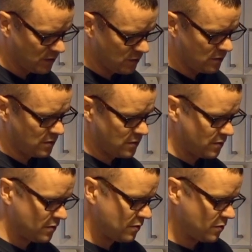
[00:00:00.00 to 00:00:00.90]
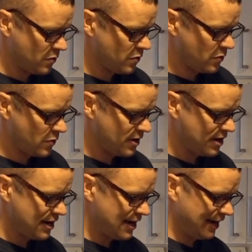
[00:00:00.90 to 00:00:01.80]
Ooh.
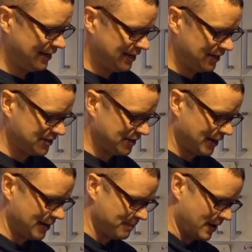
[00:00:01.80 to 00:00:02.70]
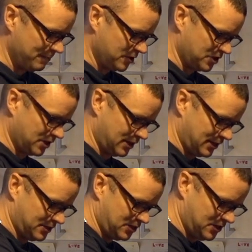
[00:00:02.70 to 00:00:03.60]
And this time I'm just
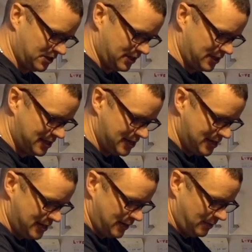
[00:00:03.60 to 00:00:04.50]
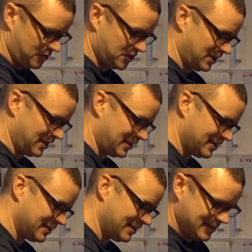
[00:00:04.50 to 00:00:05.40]
gonna, I'm just gonna
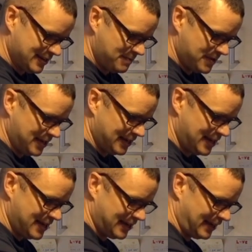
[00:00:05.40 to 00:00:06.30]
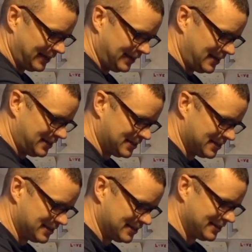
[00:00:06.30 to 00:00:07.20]
dip it in here like
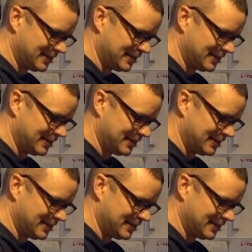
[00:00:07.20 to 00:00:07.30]
this,